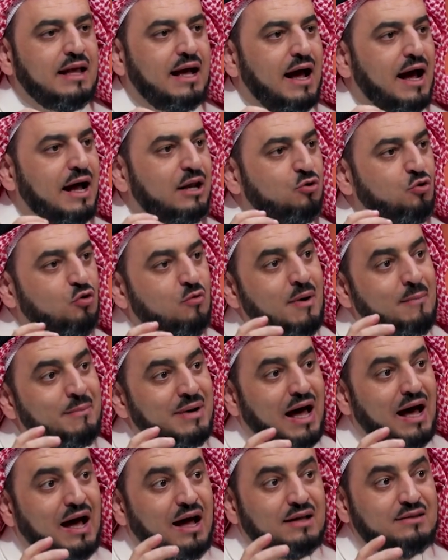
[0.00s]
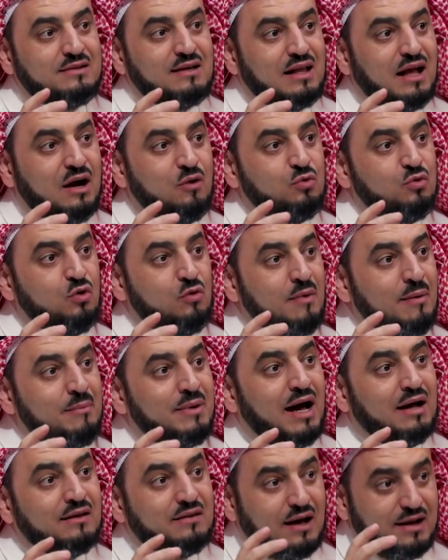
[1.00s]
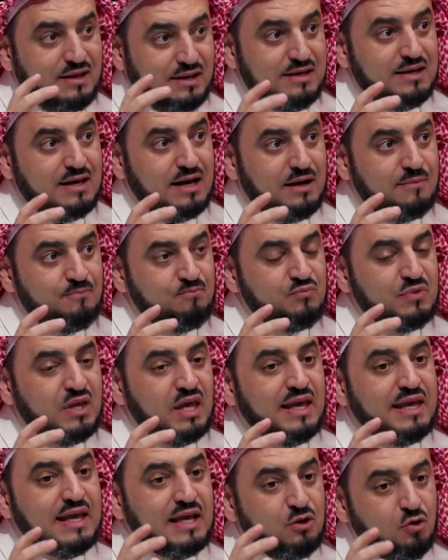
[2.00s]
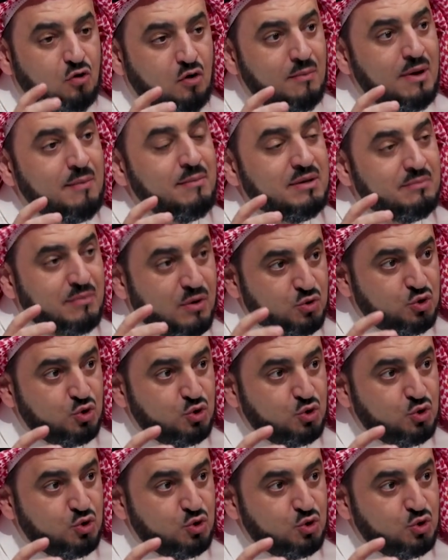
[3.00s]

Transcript: On the other hand, present or civilizational nations